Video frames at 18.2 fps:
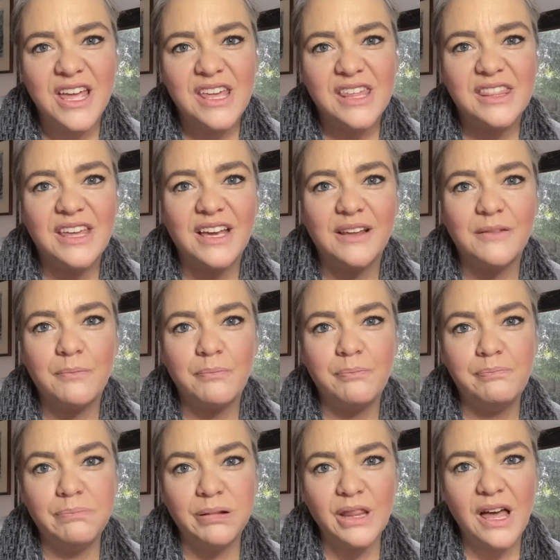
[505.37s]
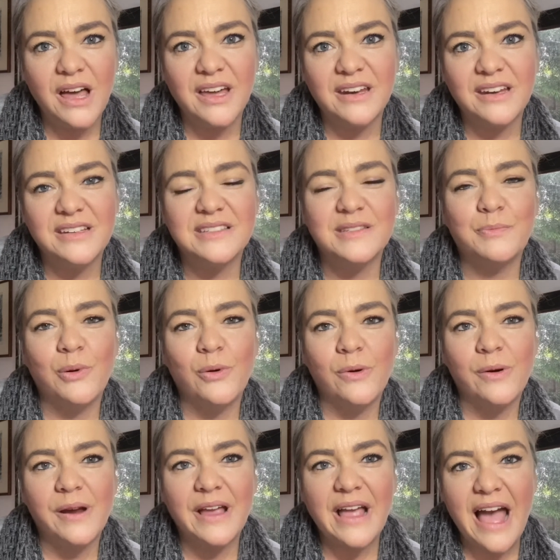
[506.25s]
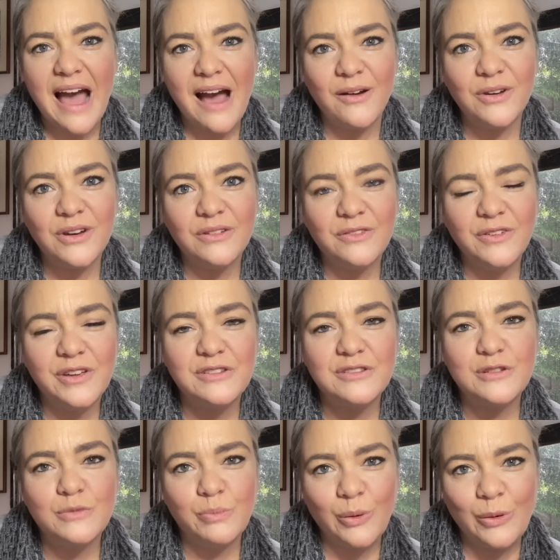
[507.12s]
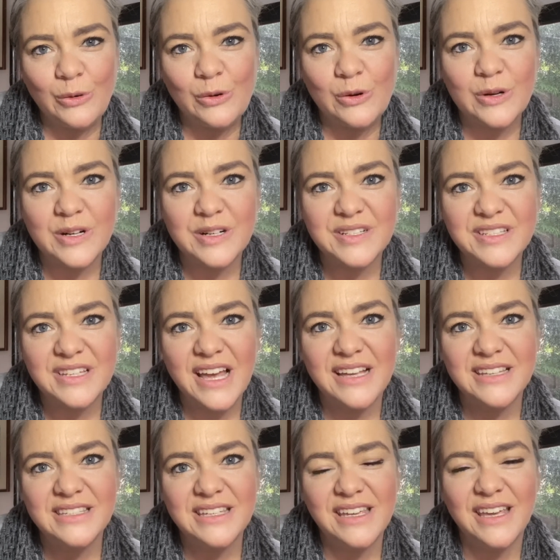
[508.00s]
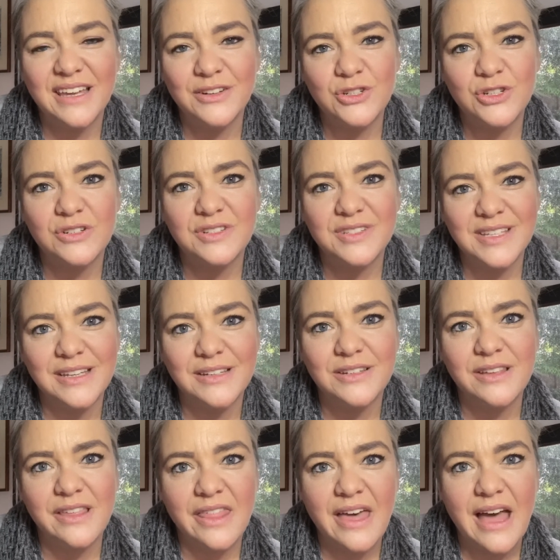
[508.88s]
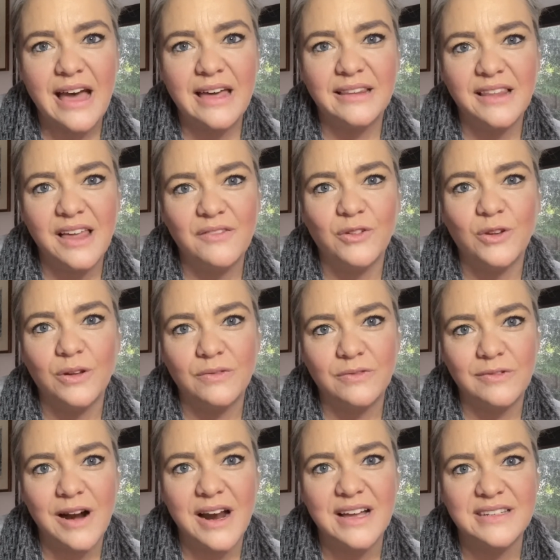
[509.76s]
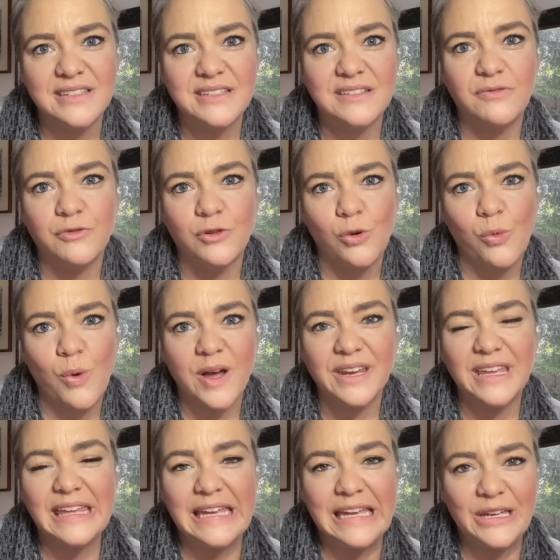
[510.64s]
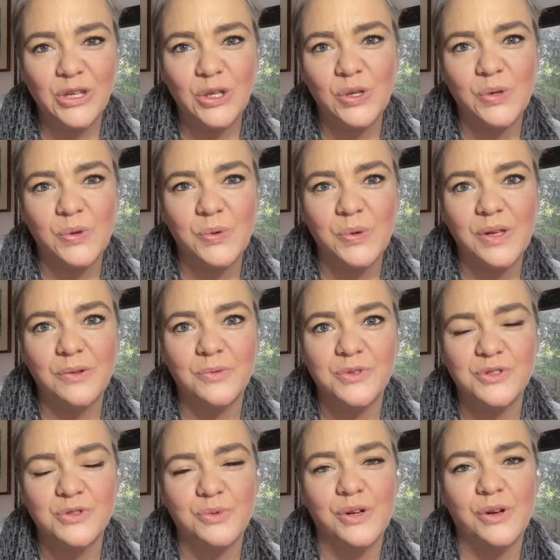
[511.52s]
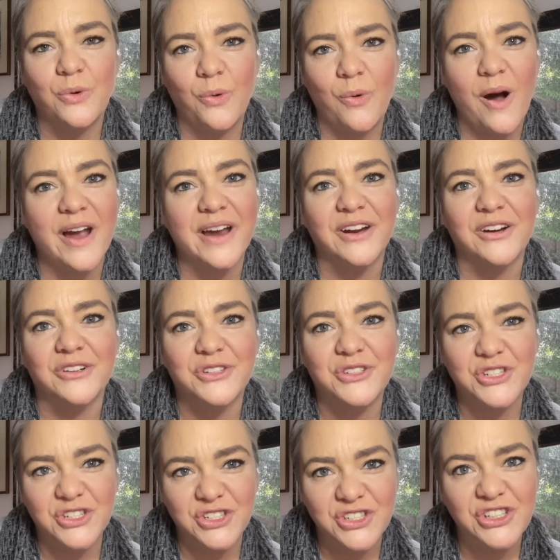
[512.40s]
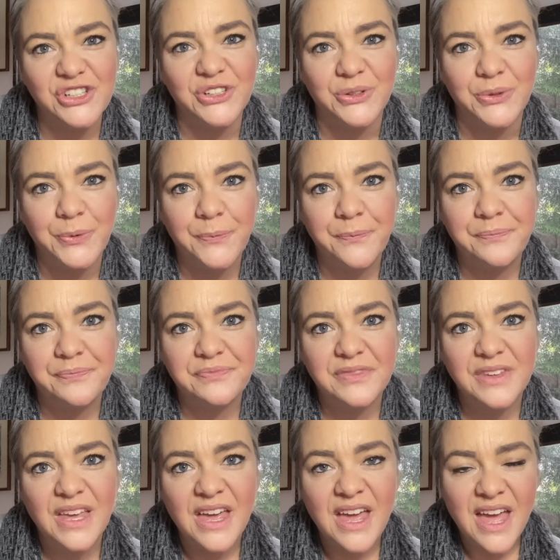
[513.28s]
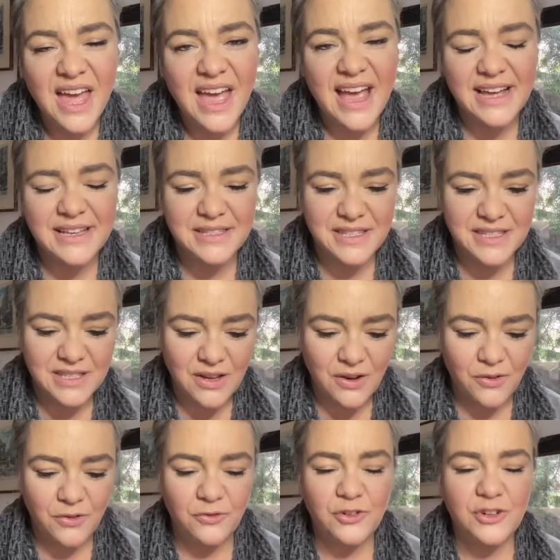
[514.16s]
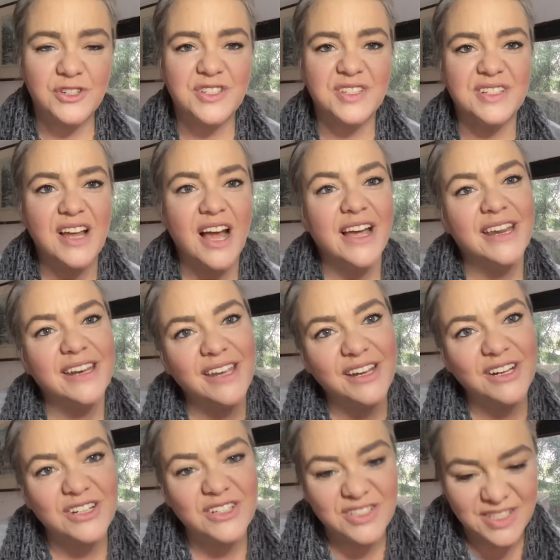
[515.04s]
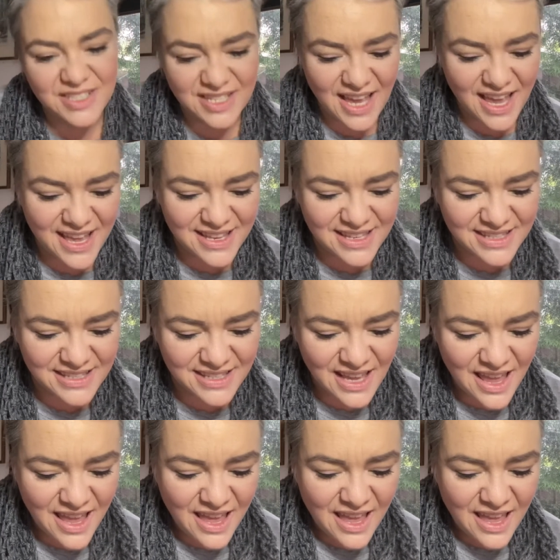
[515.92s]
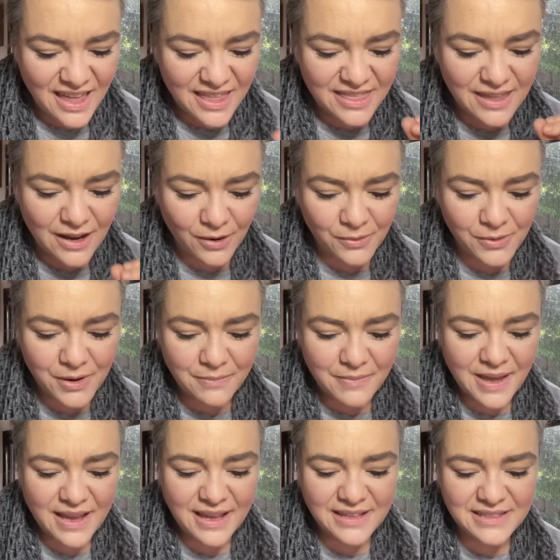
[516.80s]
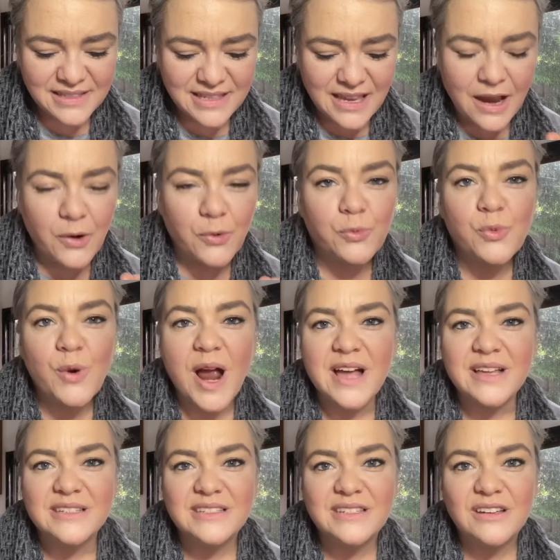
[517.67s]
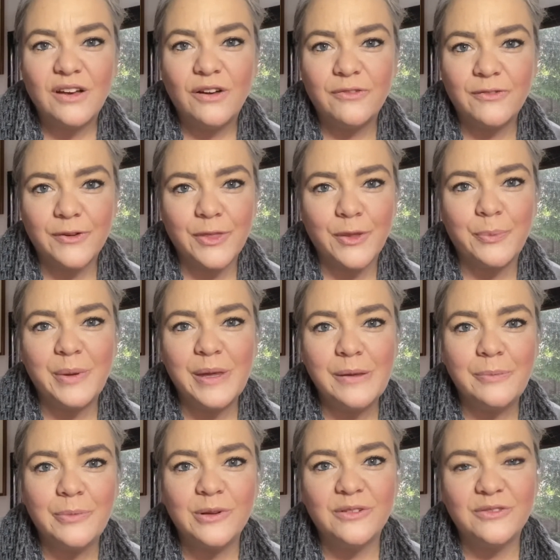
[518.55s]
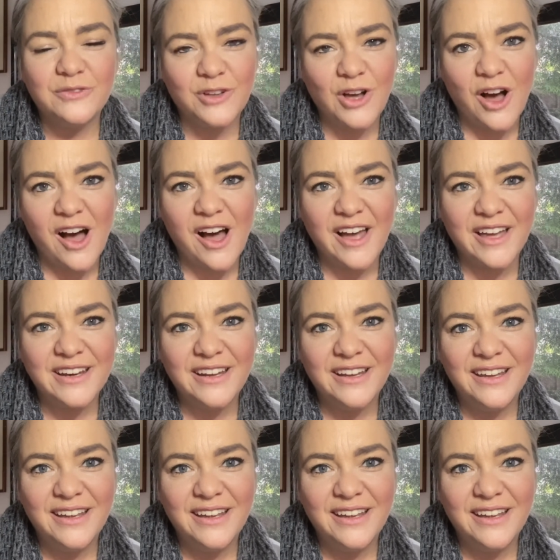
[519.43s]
that blood is pouring out of his pores as he enters into that level of rest for what he knew he was required to do. And so verse 9 here says, There remains a rest for the people of God.